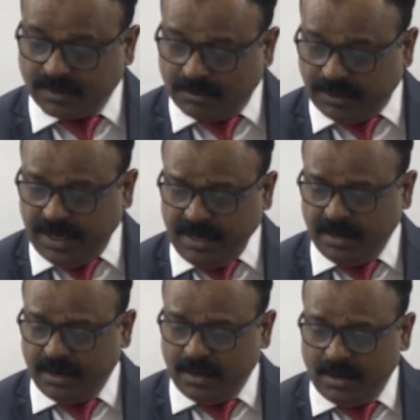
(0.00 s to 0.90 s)
Okay,
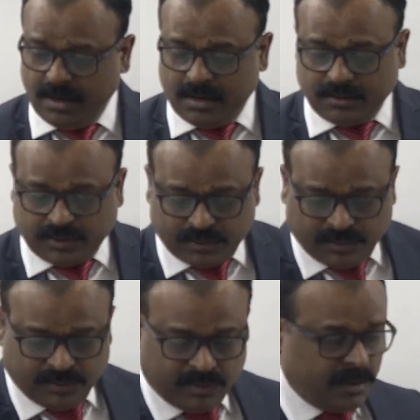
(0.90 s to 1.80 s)

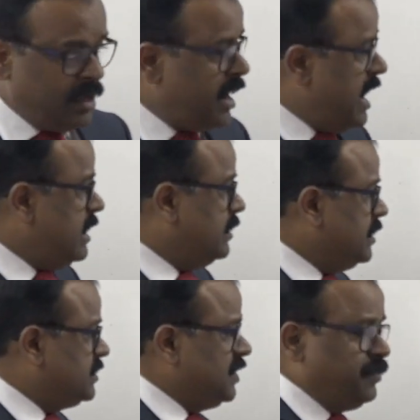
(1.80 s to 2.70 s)
and
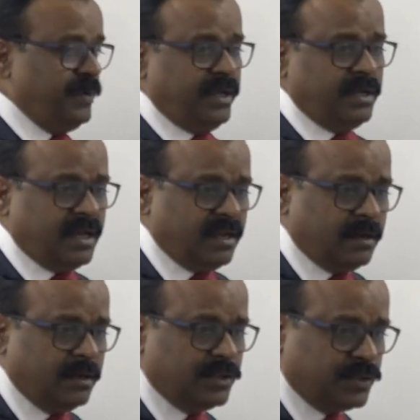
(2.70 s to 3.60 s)
this is being done
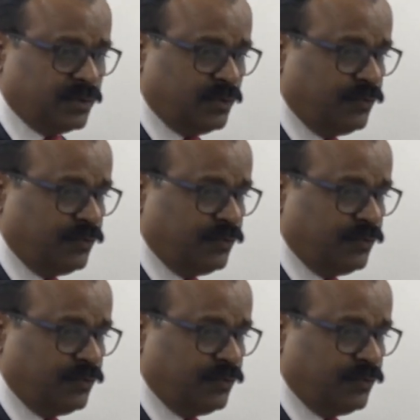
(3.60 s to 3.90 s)
through